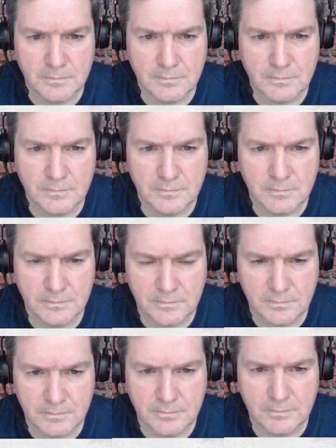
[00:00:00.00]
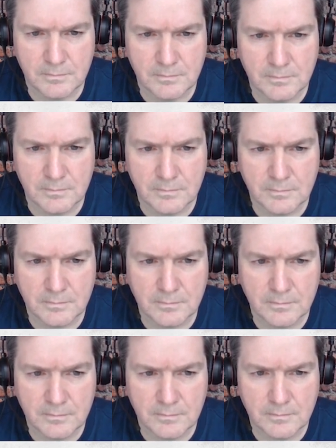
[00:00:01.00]

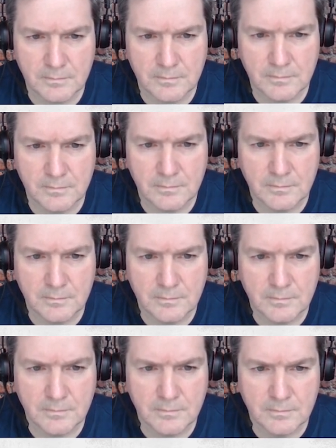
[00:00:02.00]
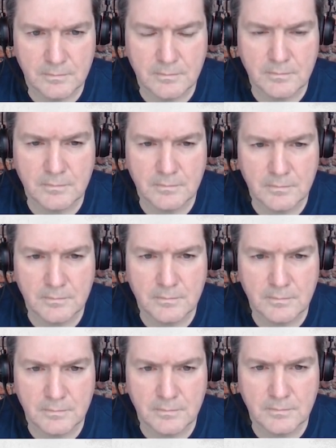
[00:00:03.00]

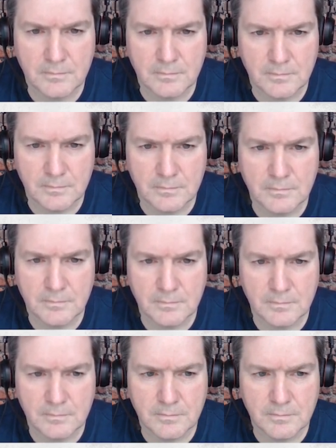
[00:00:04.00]
The person shown says nothing.